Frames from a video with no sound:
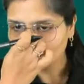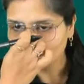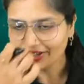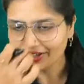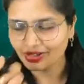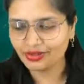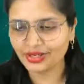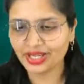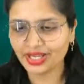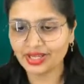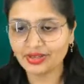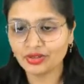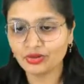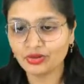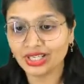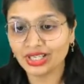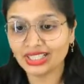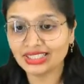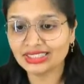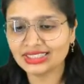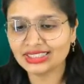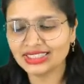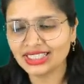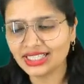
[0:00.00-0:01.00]
Okay, you
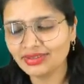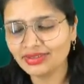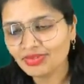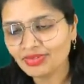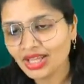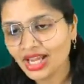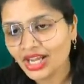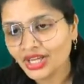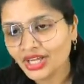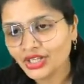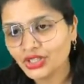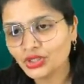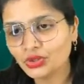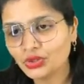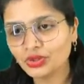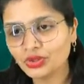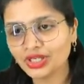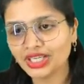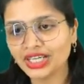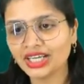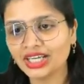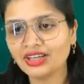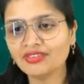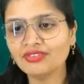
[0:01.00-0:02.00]
can see you
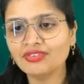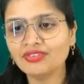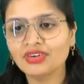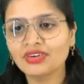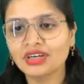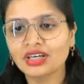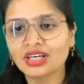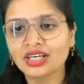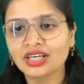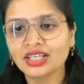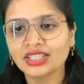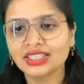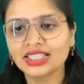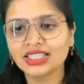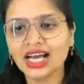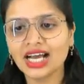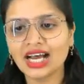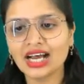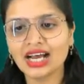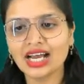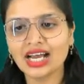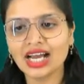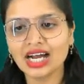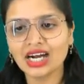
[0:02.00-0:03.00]
give the
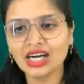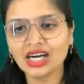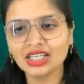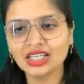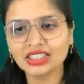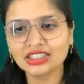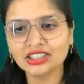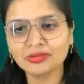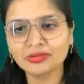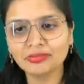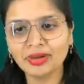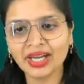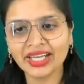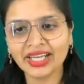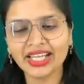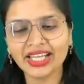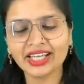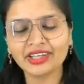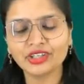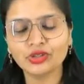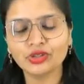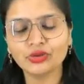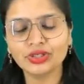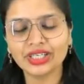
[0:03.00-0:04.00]
arithmetic,
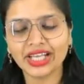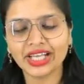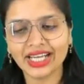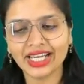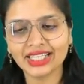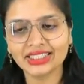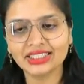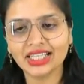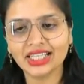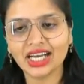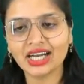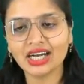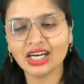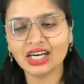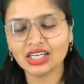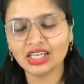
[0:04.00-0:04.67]
you take the